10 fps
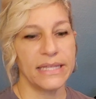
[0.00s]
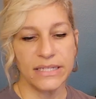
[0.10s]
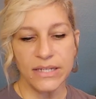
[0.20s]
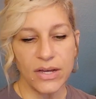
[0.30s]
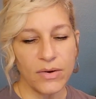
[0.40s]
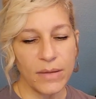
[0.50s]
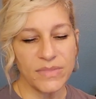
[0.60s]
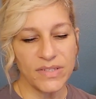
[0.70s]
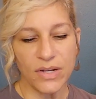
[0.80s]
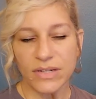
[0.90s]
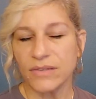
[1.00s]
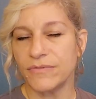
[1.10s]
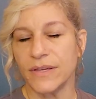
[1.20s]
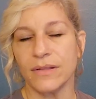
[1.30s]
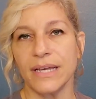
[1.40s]
You know, I'm starting to
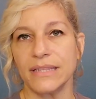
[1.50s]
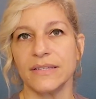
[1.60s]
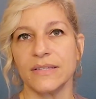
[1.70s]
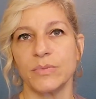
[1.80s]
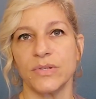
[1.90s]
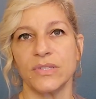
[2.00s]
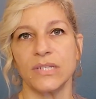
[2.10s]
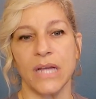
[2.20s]
feel like this person